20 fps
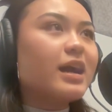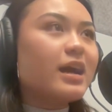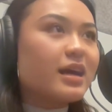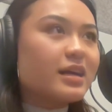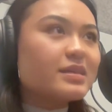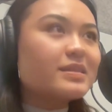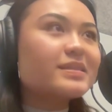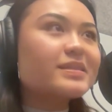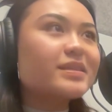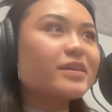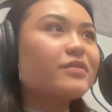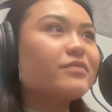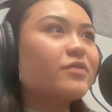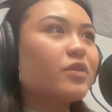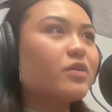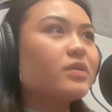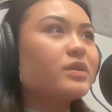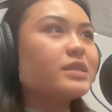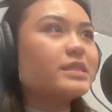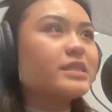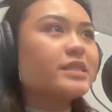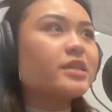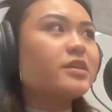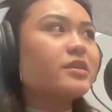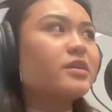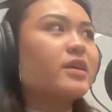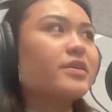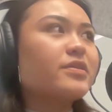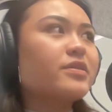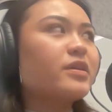as a
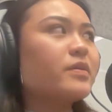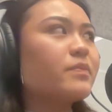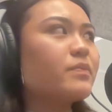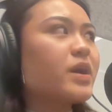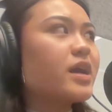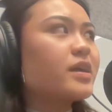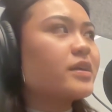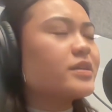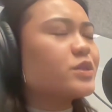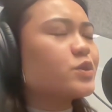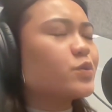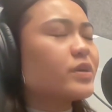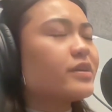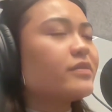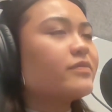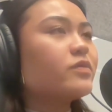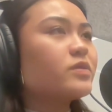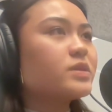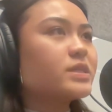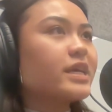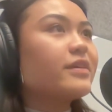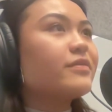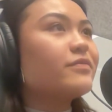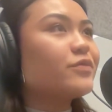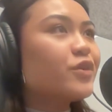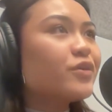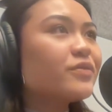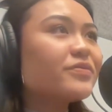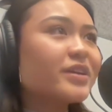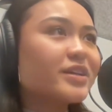volunteer, I think, back in 2014
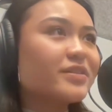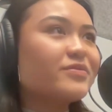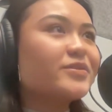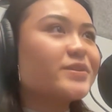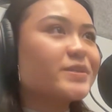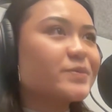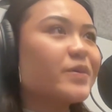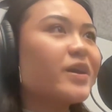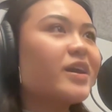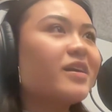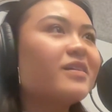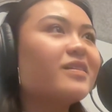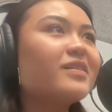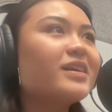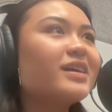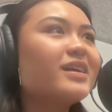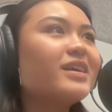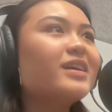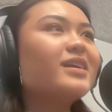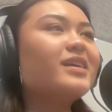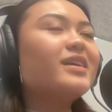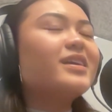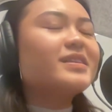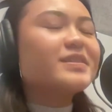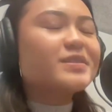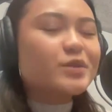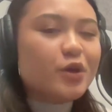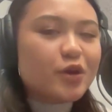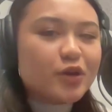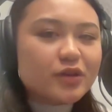for FIFA as well.
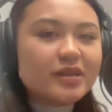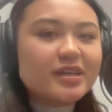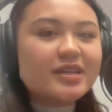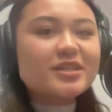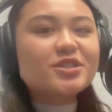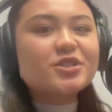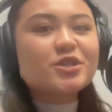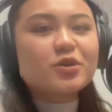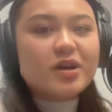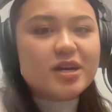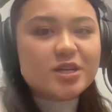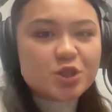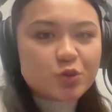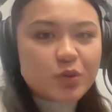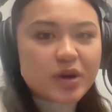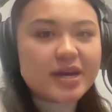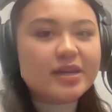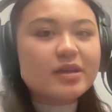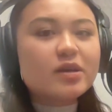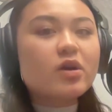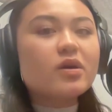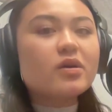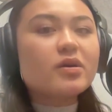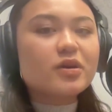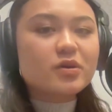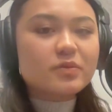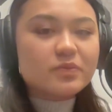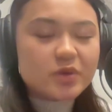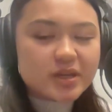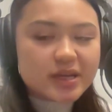And slowly she graduated, got her
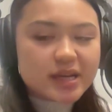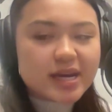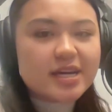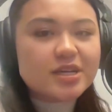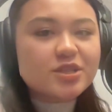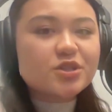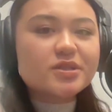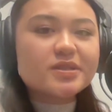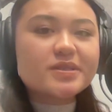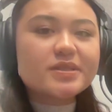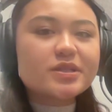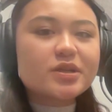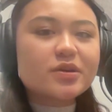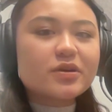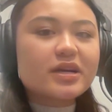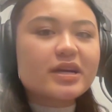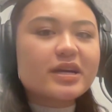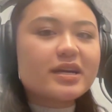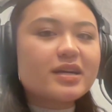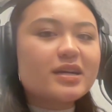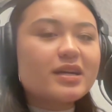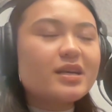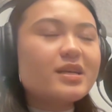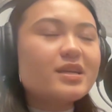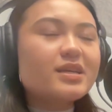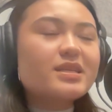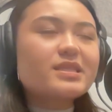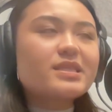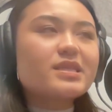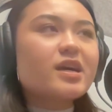communications degree,
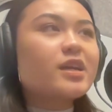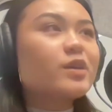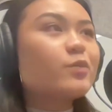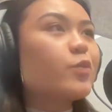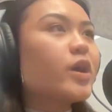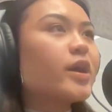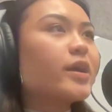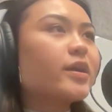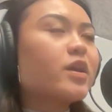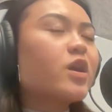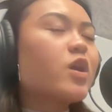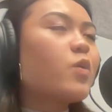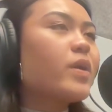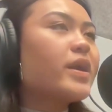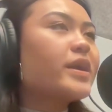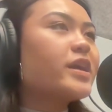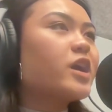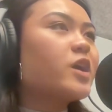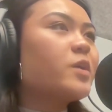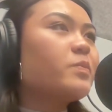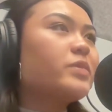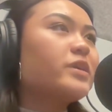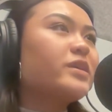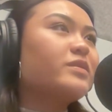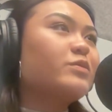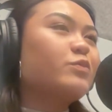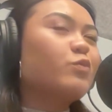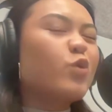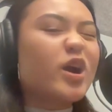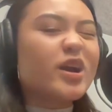started working her way up
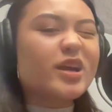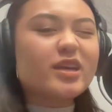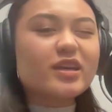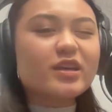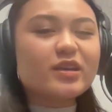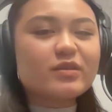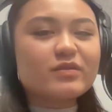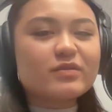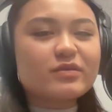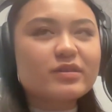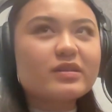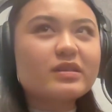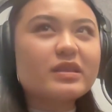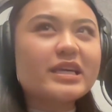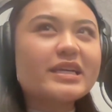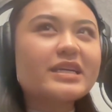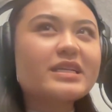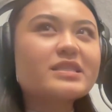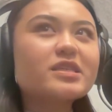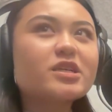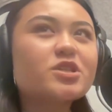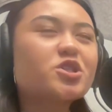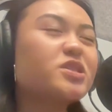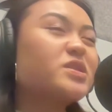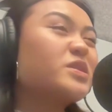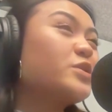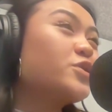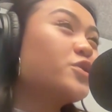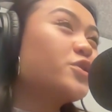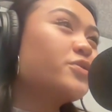and working in leagues such
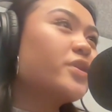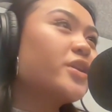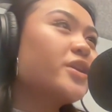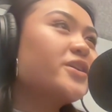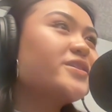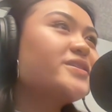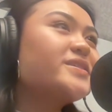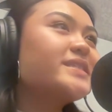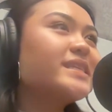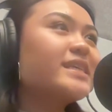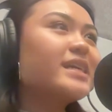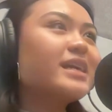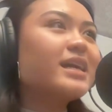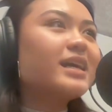as the Euros.